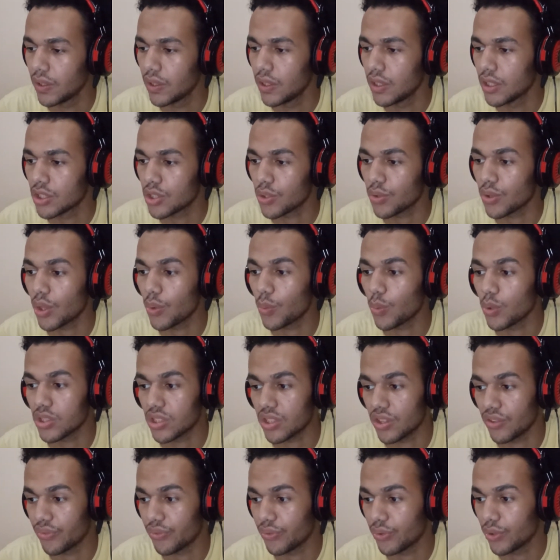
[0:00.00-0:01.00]
So that was
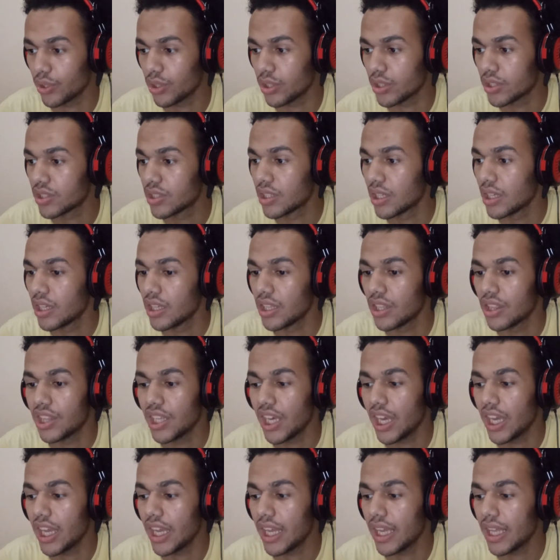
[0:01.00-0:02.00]
the first.
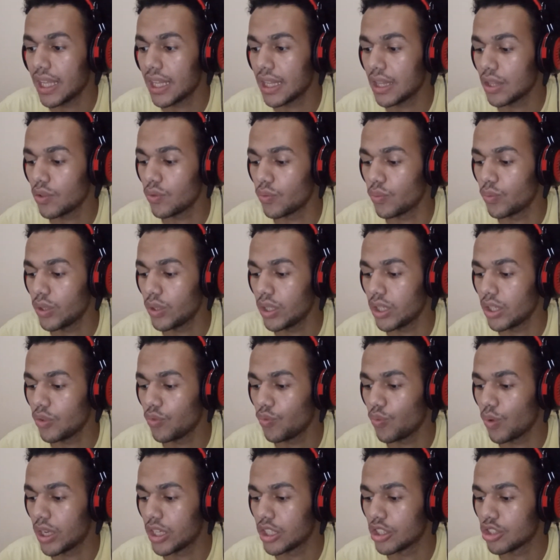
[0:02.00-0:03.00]
Then we
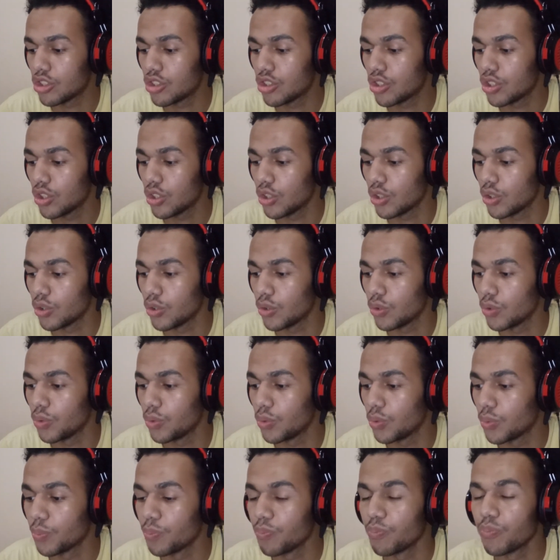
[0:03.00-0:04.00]
went
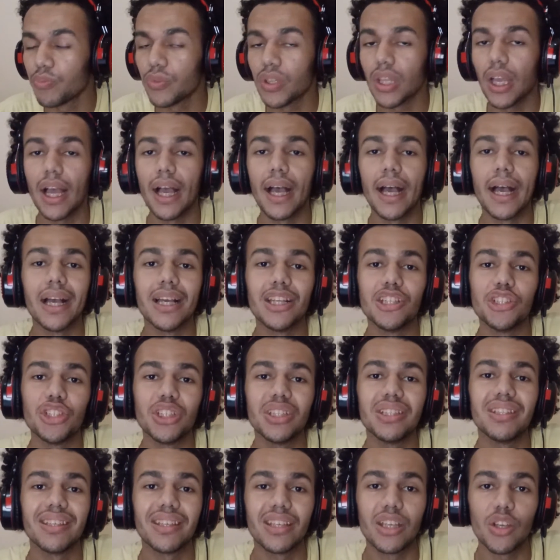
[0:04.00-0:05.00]
to
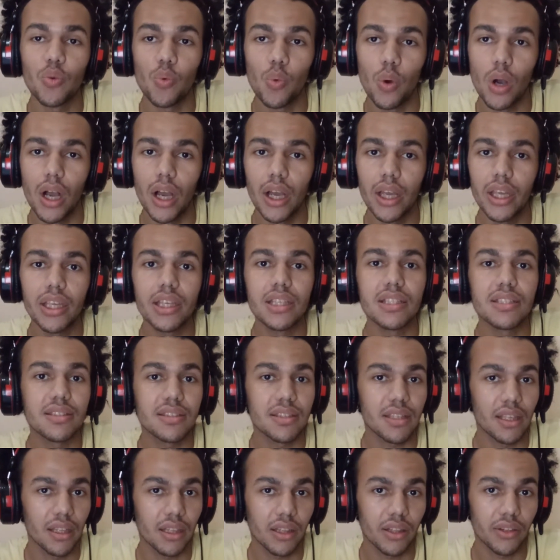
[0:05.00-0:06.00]
GTQY. Is
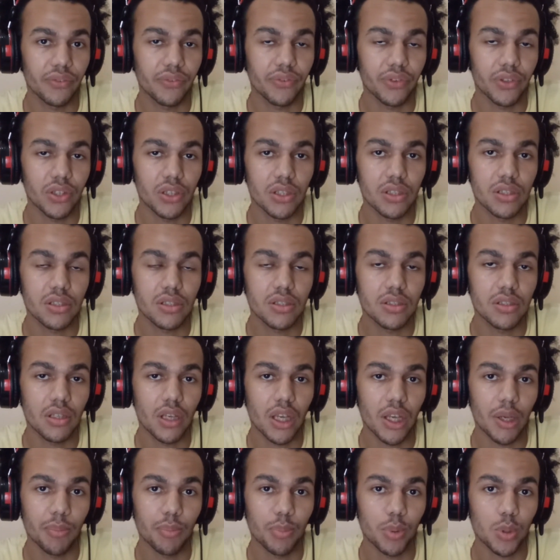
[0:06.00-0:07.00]
still the first
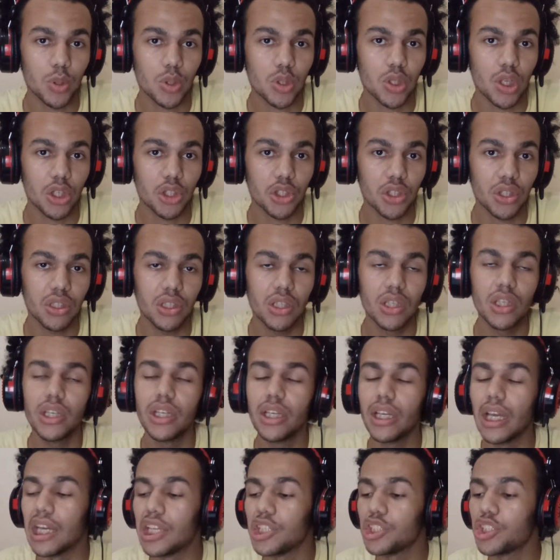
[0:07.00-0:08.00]
input session,
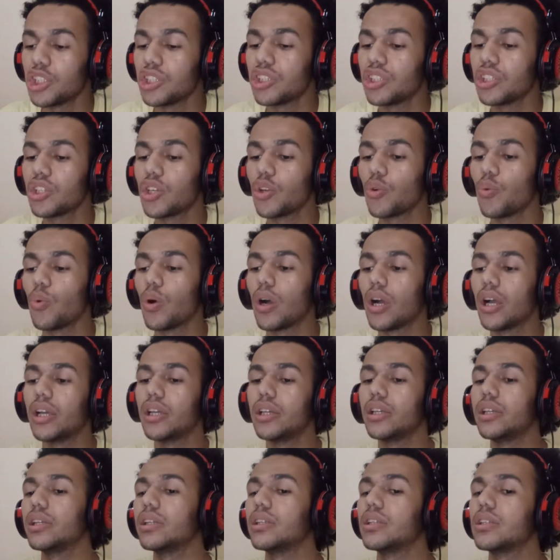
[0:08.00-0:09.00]
and
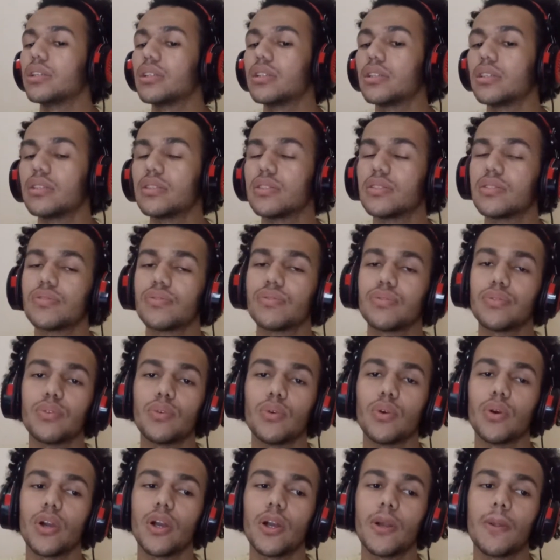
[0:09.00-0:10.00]
GTQY is
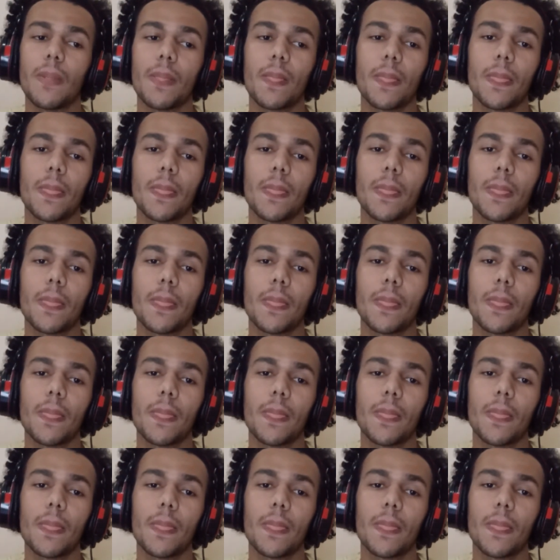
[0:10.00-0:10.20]
for